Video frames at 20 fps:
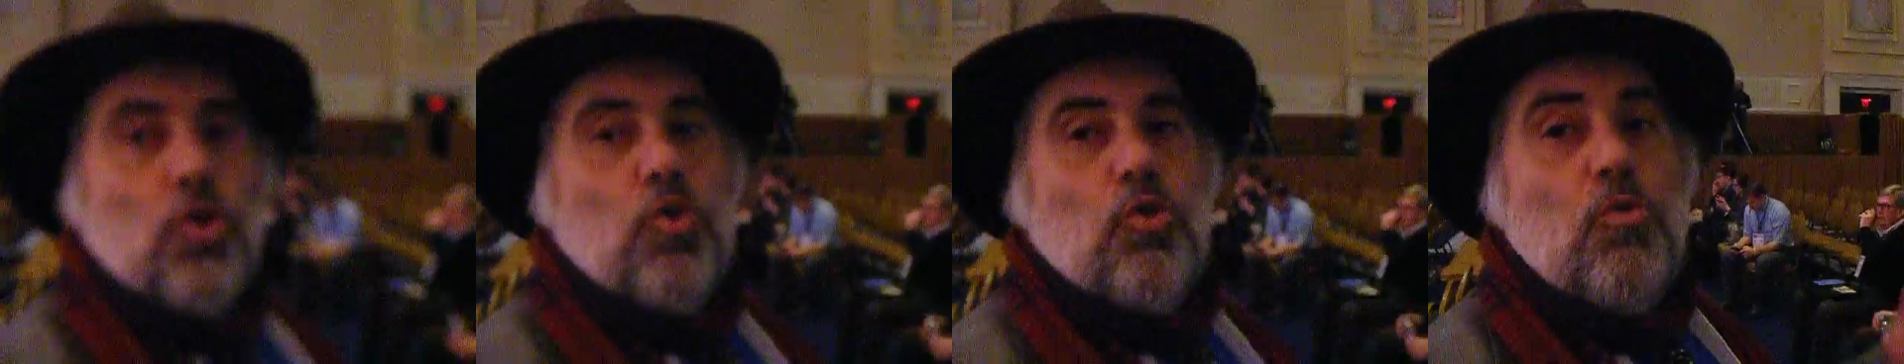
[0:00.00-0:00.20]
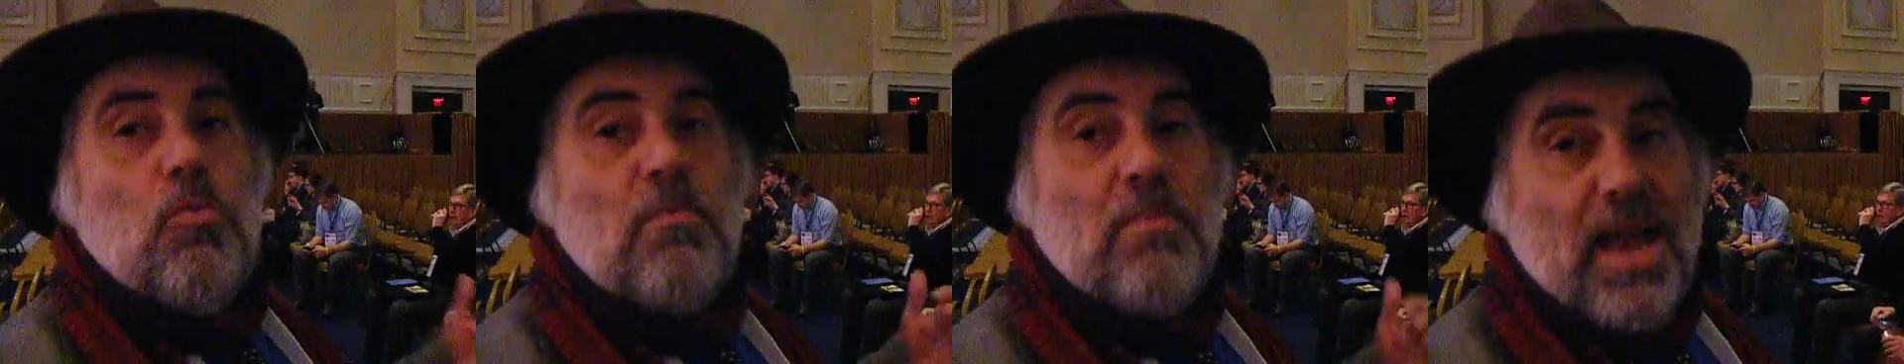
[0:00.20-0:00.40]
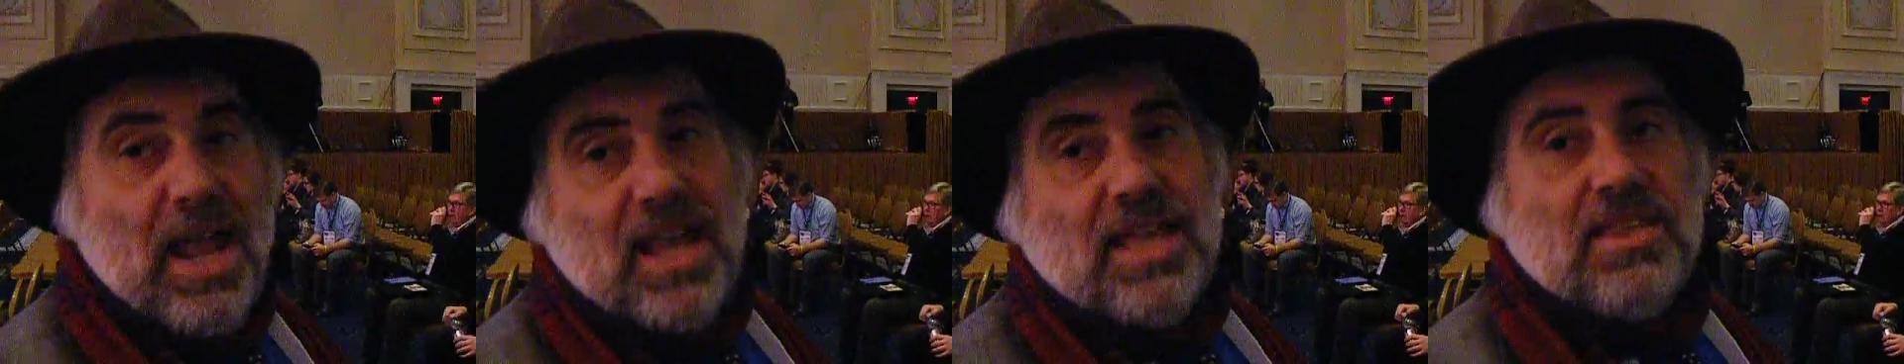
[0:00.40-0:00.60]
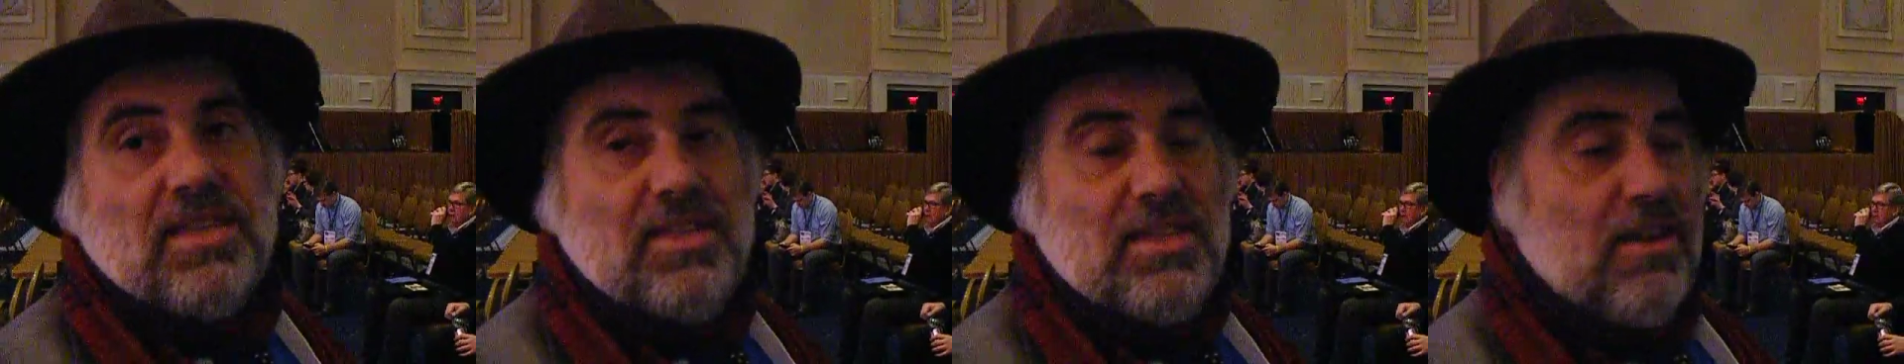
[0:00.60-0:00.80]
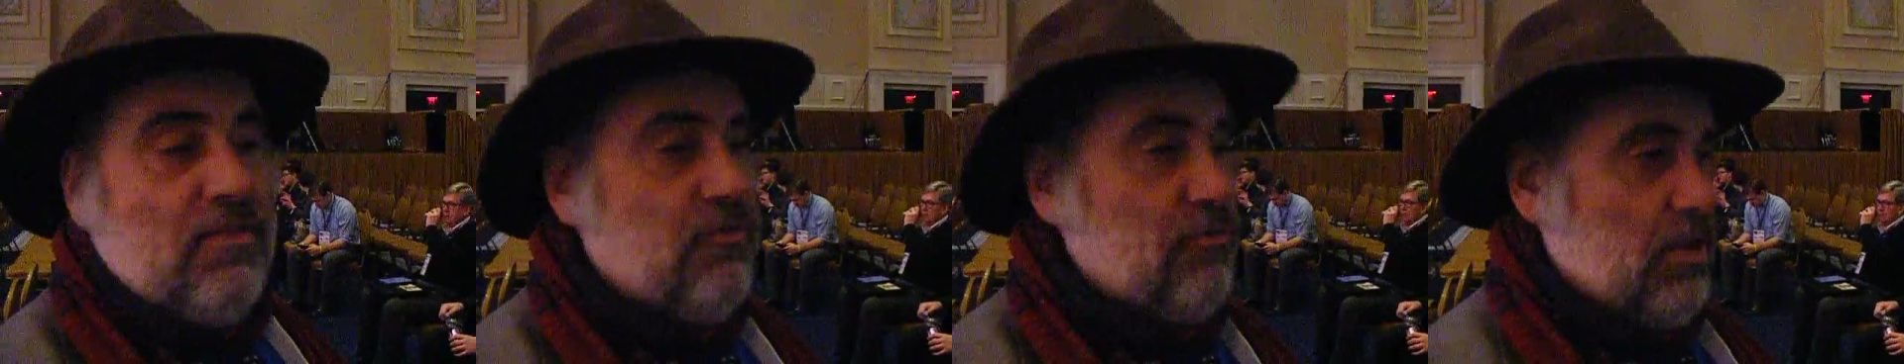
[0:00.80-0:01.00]
who make
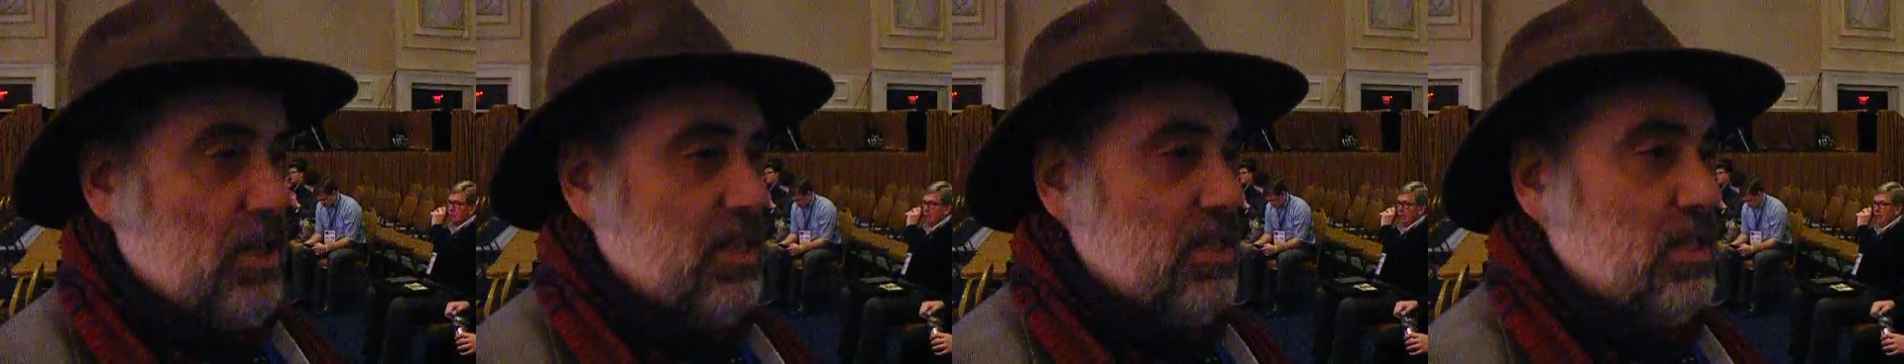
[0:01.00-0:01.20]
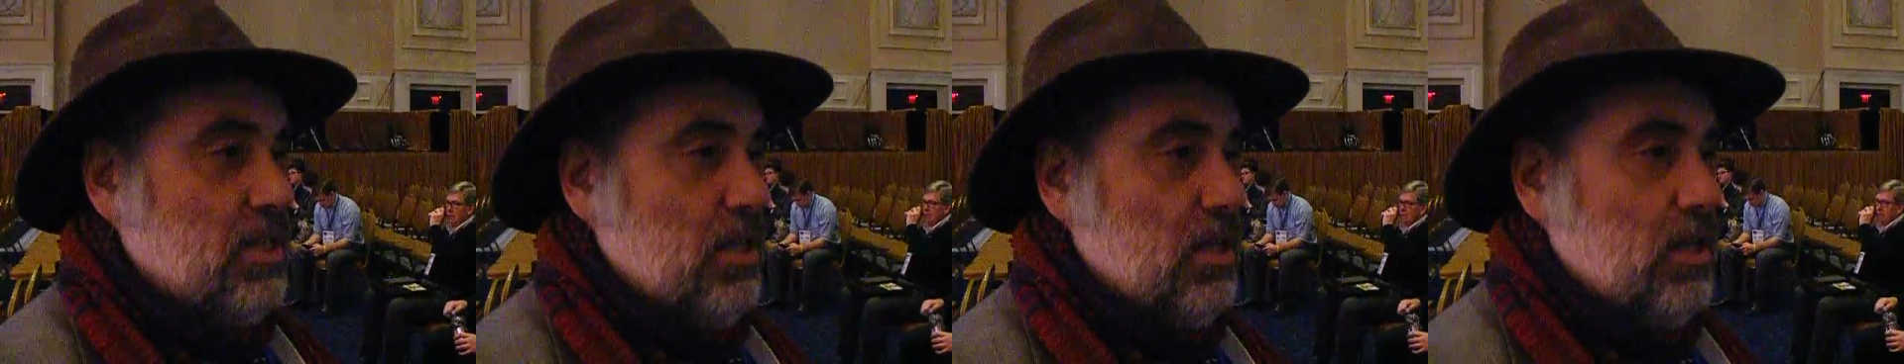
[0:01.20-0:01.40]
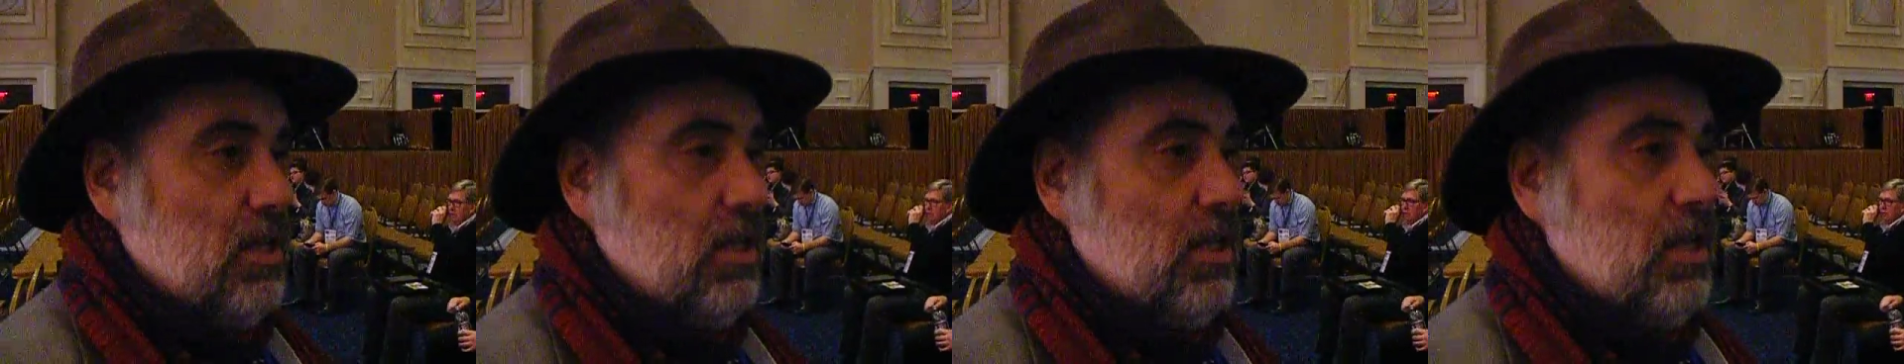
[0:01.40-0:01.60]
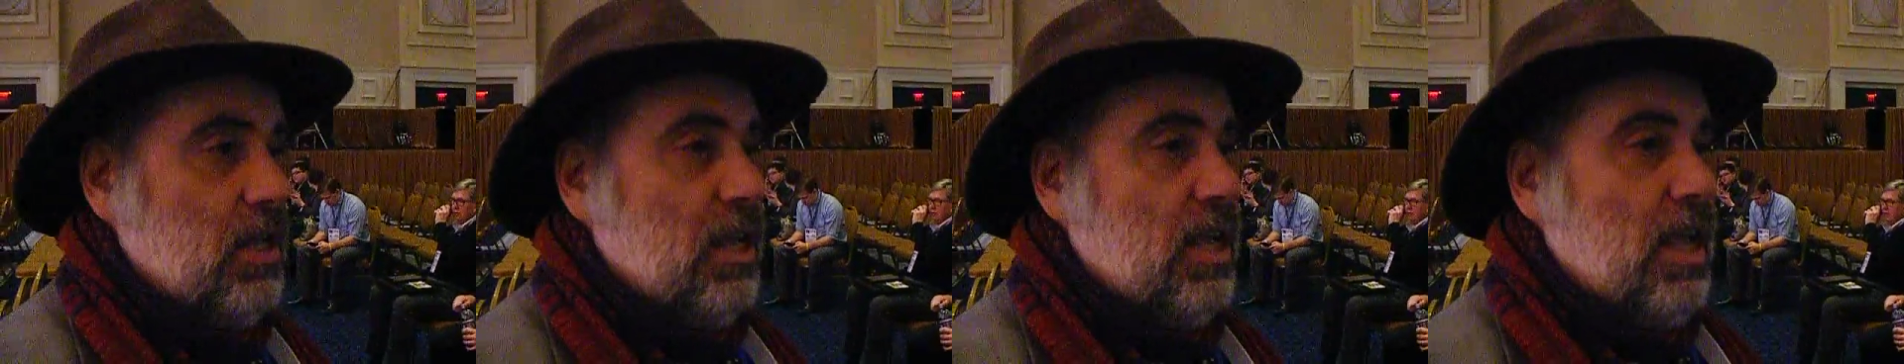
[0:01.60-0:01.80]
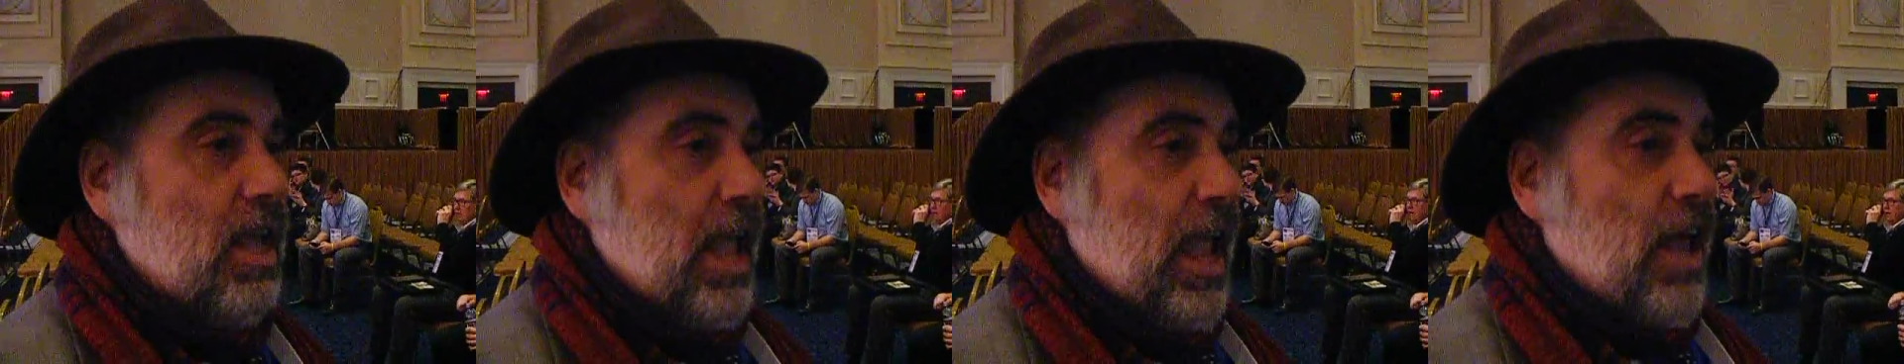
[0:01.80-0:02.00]
the difference.
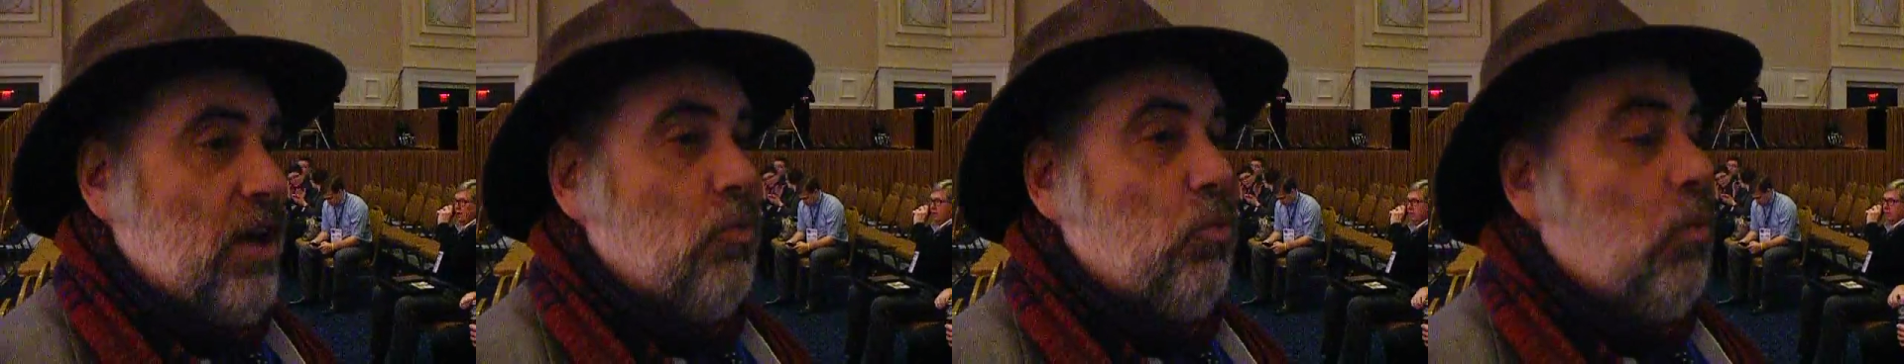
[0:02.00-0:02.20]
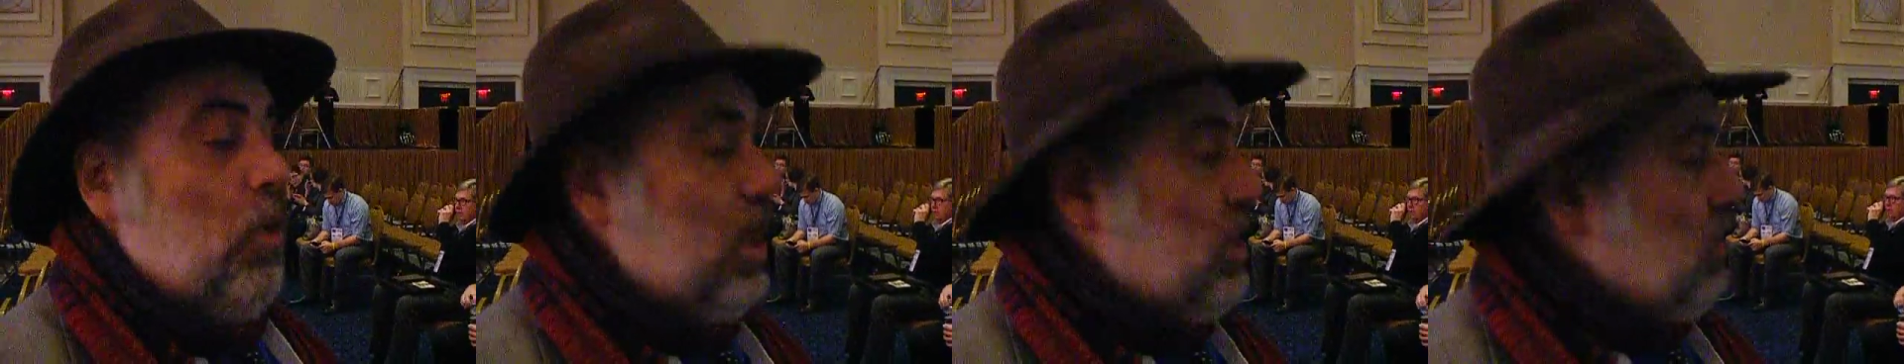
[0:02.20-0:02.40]
And